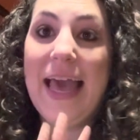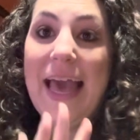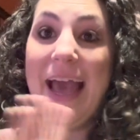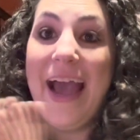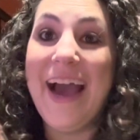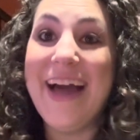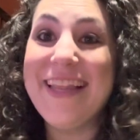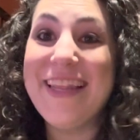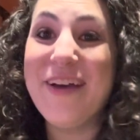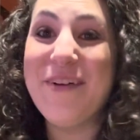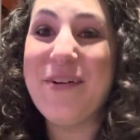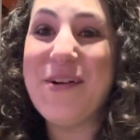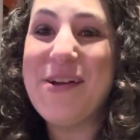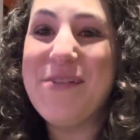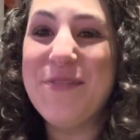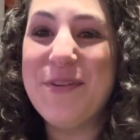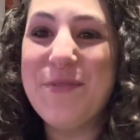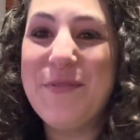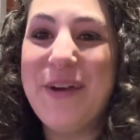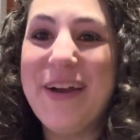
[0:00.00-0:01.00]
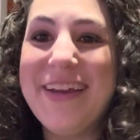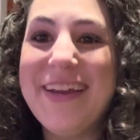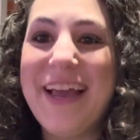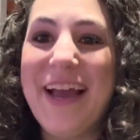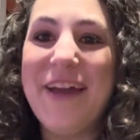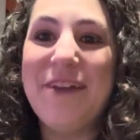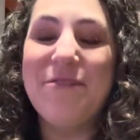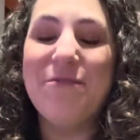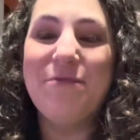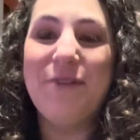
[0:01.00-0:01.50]
Hello everyone
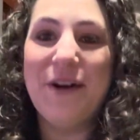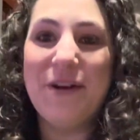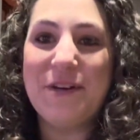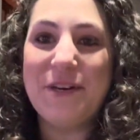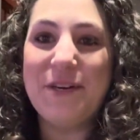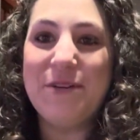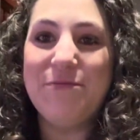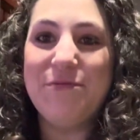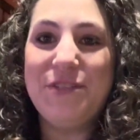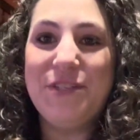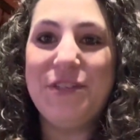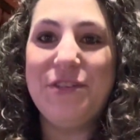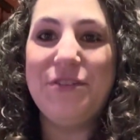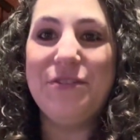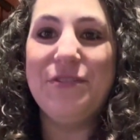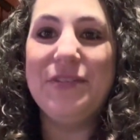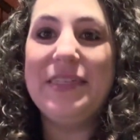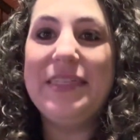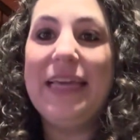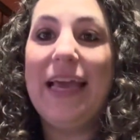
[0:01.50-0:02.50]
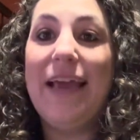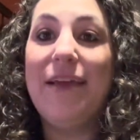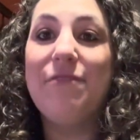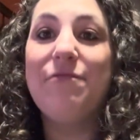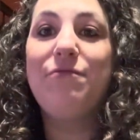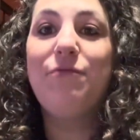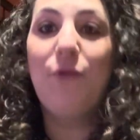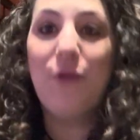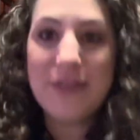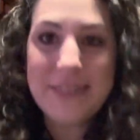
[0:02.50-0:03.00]
and welcome to day
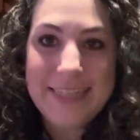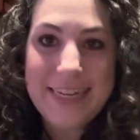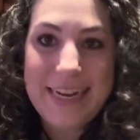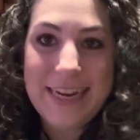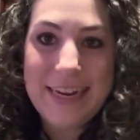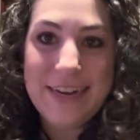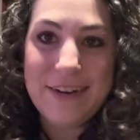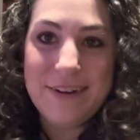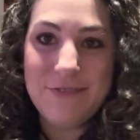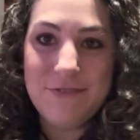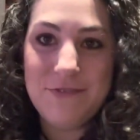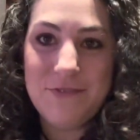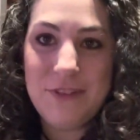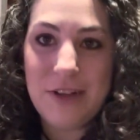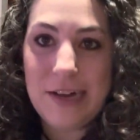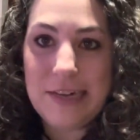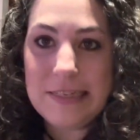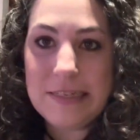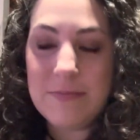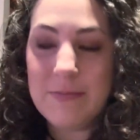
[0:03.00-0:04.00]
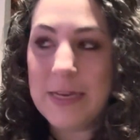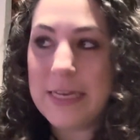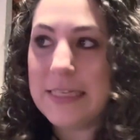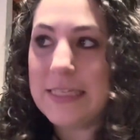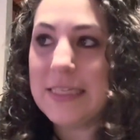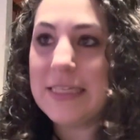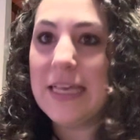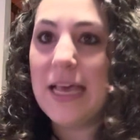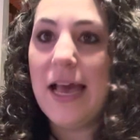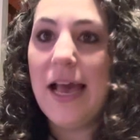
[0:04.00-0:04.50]
14 of
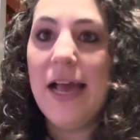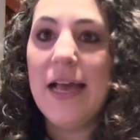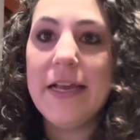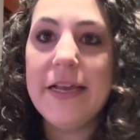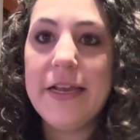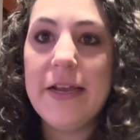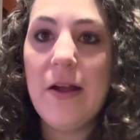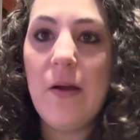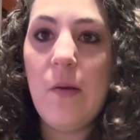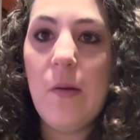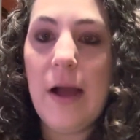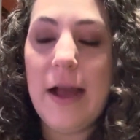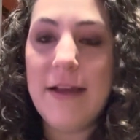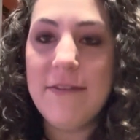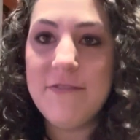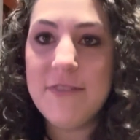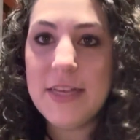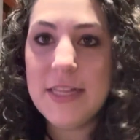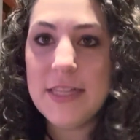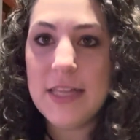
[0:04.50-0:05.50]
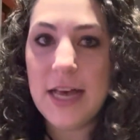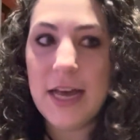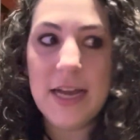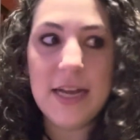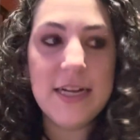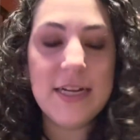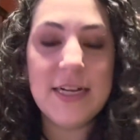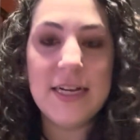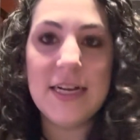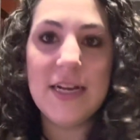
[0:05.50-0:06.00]
Flossmas. You know, I feel
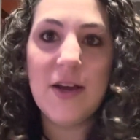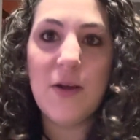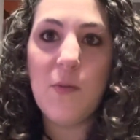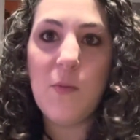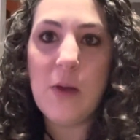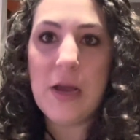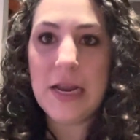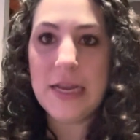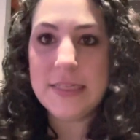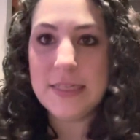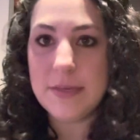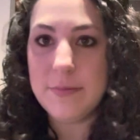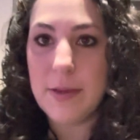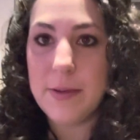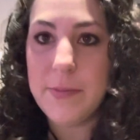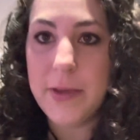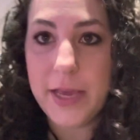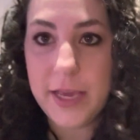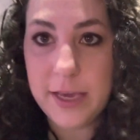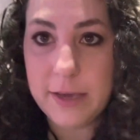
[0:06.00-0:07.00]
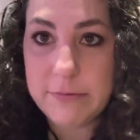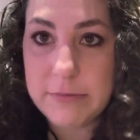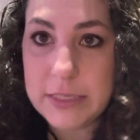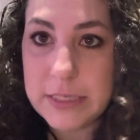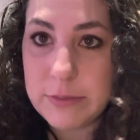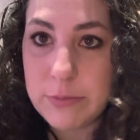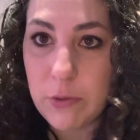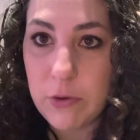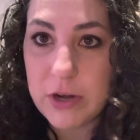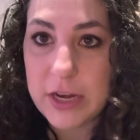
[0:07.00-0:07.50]
like when I did my makeup
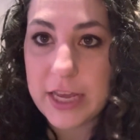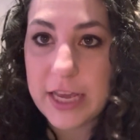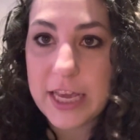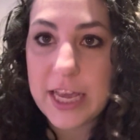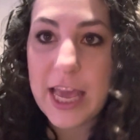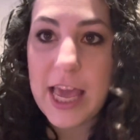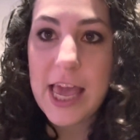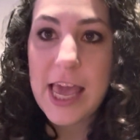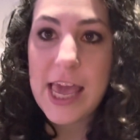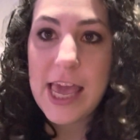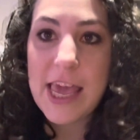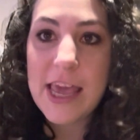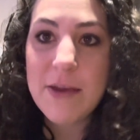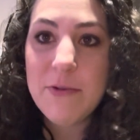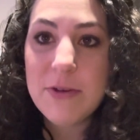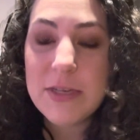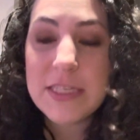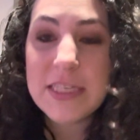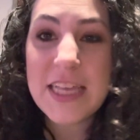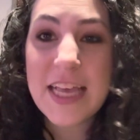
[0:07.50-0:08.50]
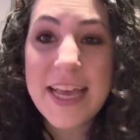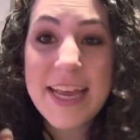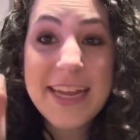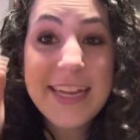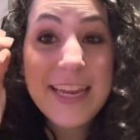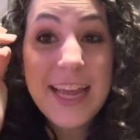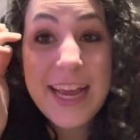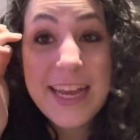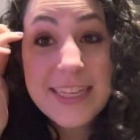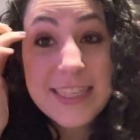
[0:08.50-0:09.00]
this morning, it was like
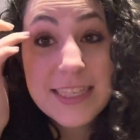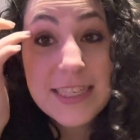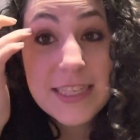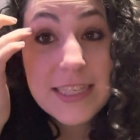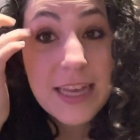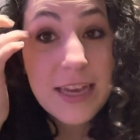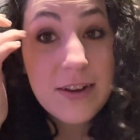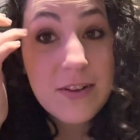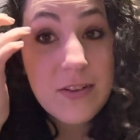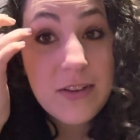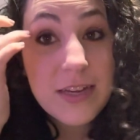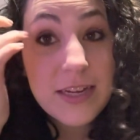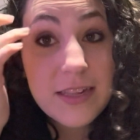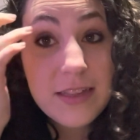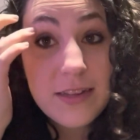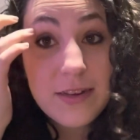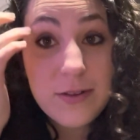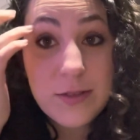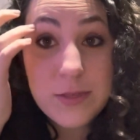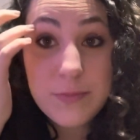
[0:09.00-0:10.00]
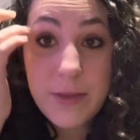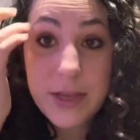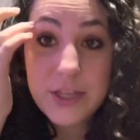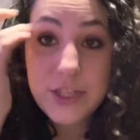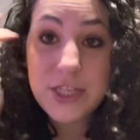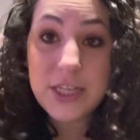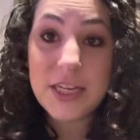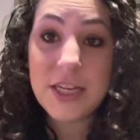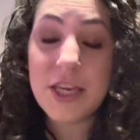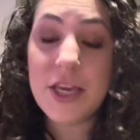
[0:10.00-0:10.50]
nice and subtle and a little
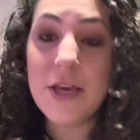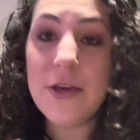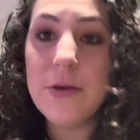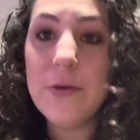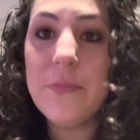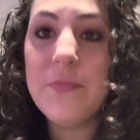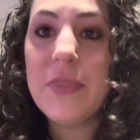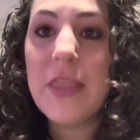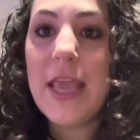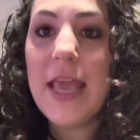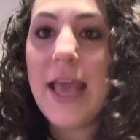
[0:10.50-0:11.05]
smudgy and cute.